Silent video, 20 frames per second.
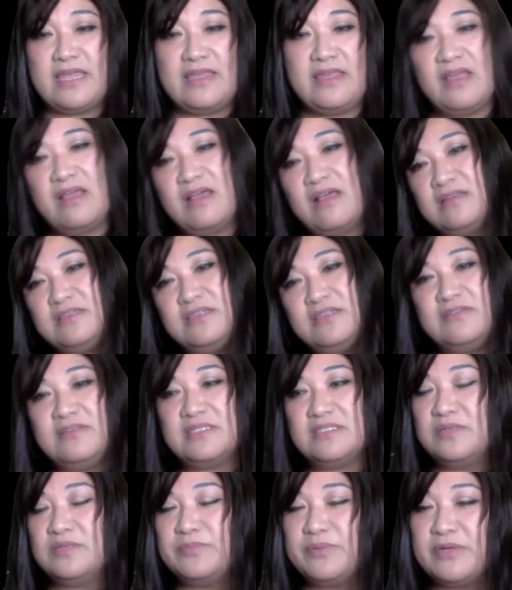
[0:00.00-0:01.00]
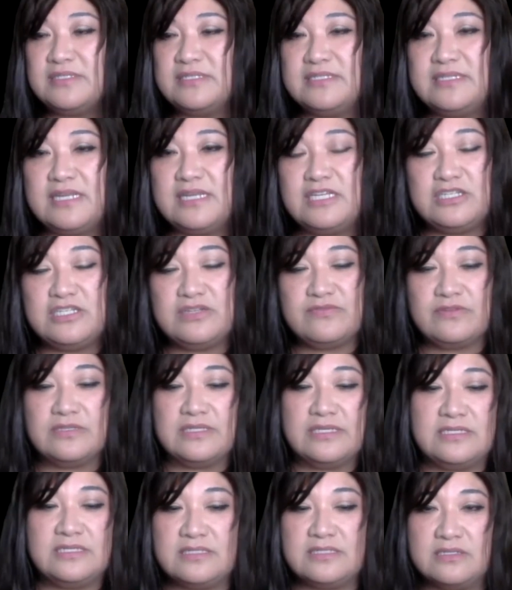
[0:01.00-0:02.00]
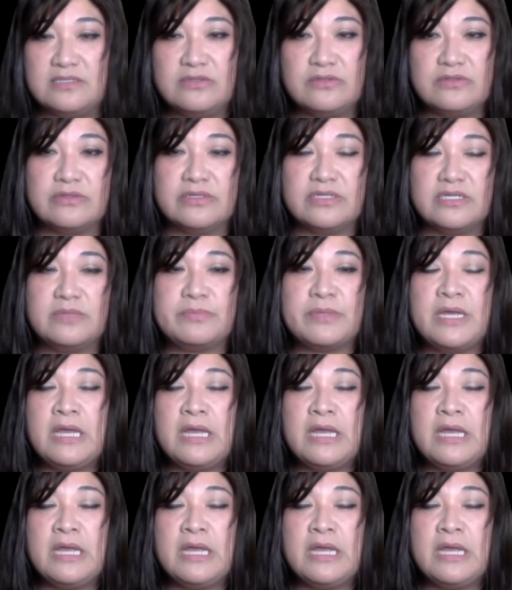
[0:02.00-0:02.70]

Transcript: yeah, I'll do this little presentation for Linda's little group,